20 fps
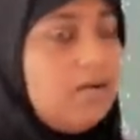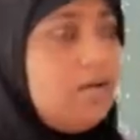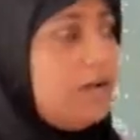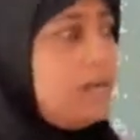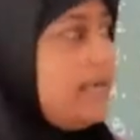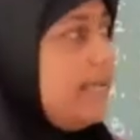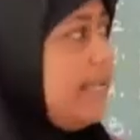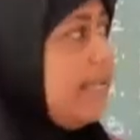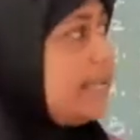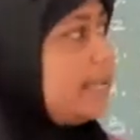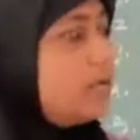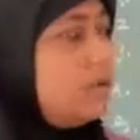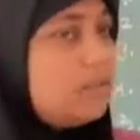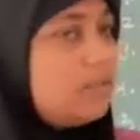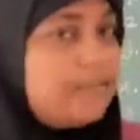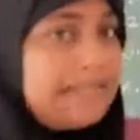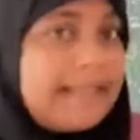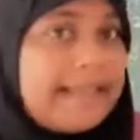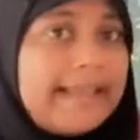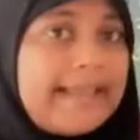Okay,
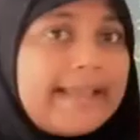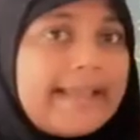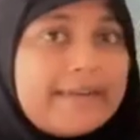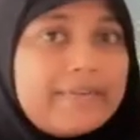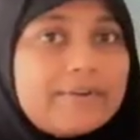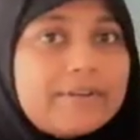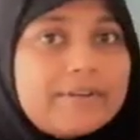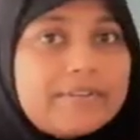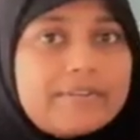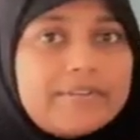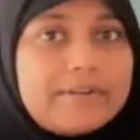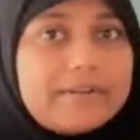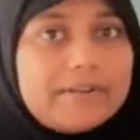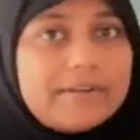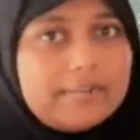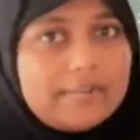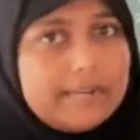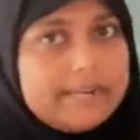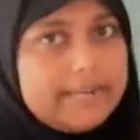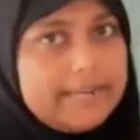so they have different
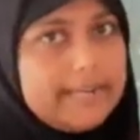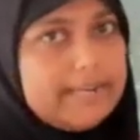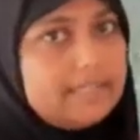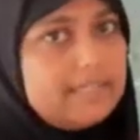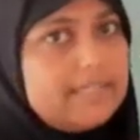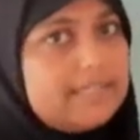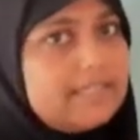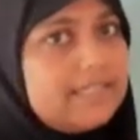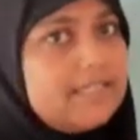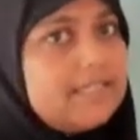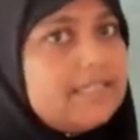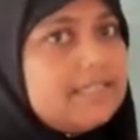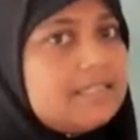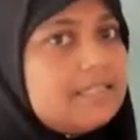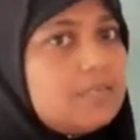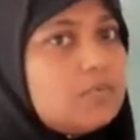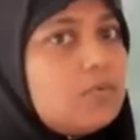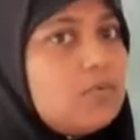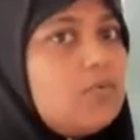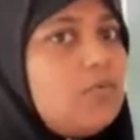
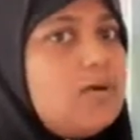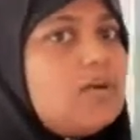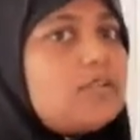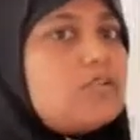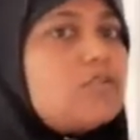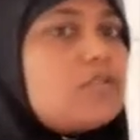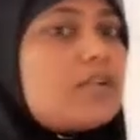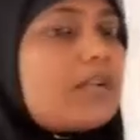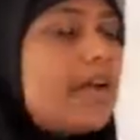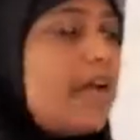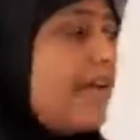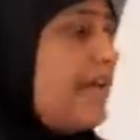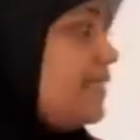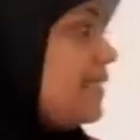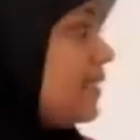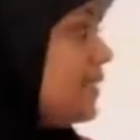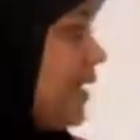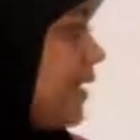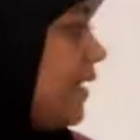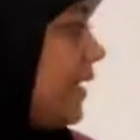names. So you want to write
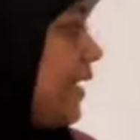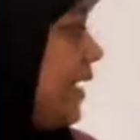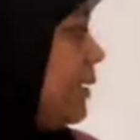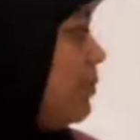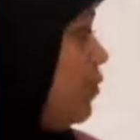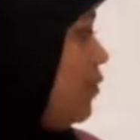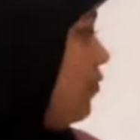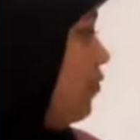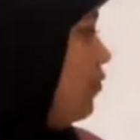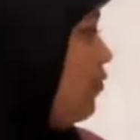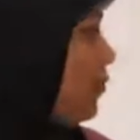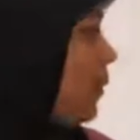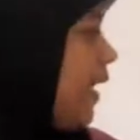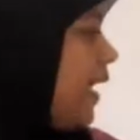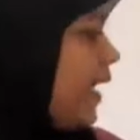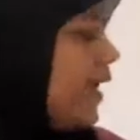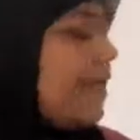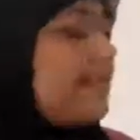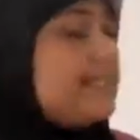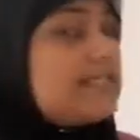the name of
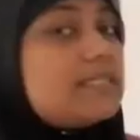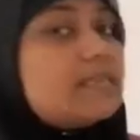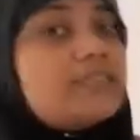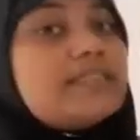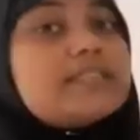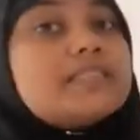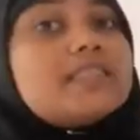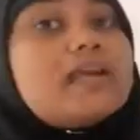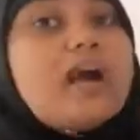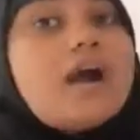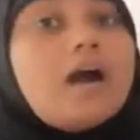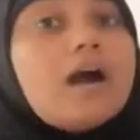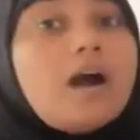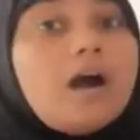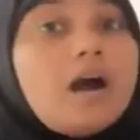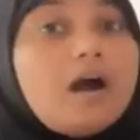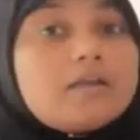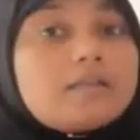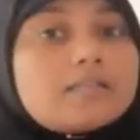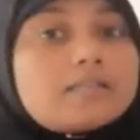plant with
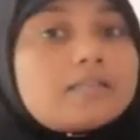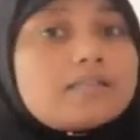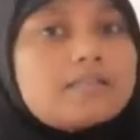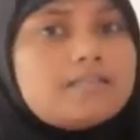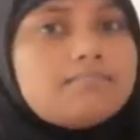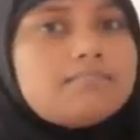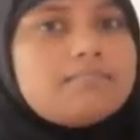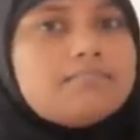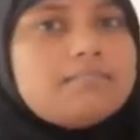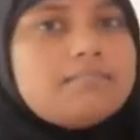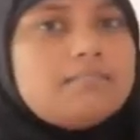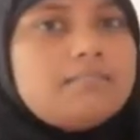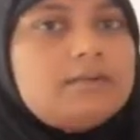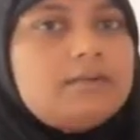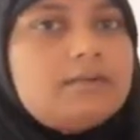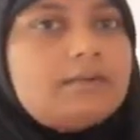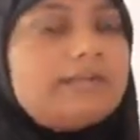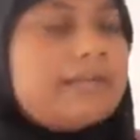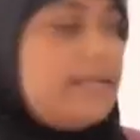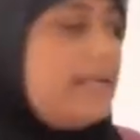hard stem.
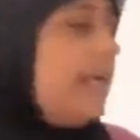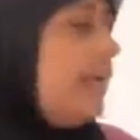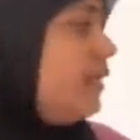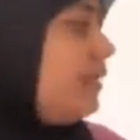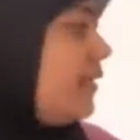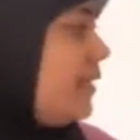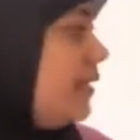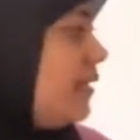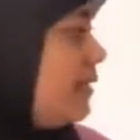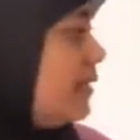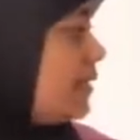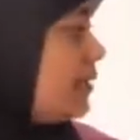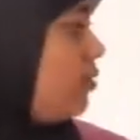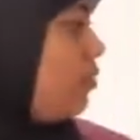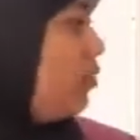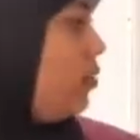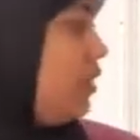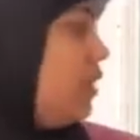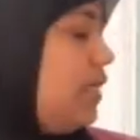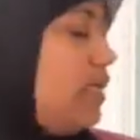Okay, that is
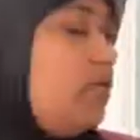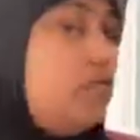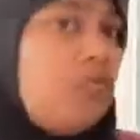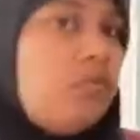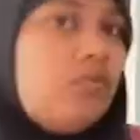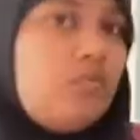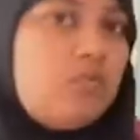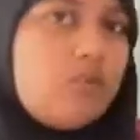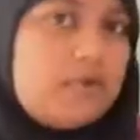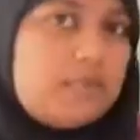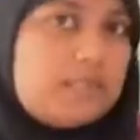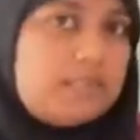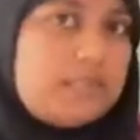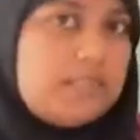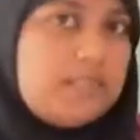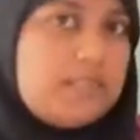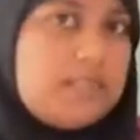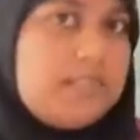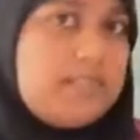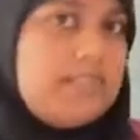called what?
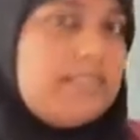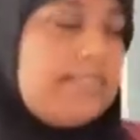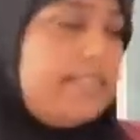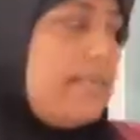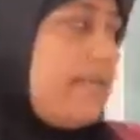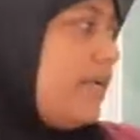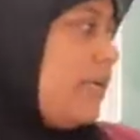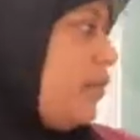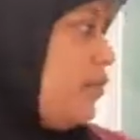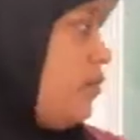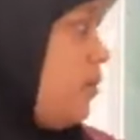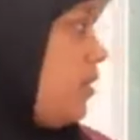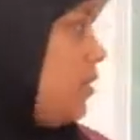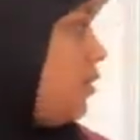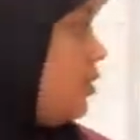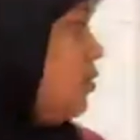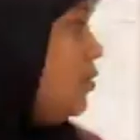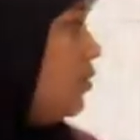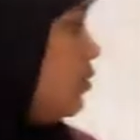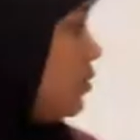That you want
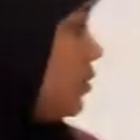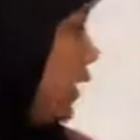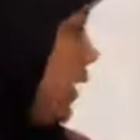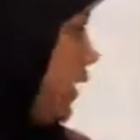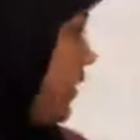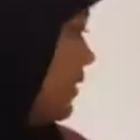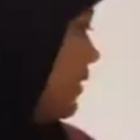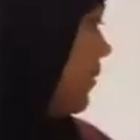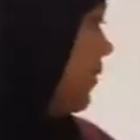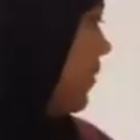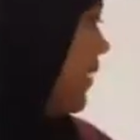to write.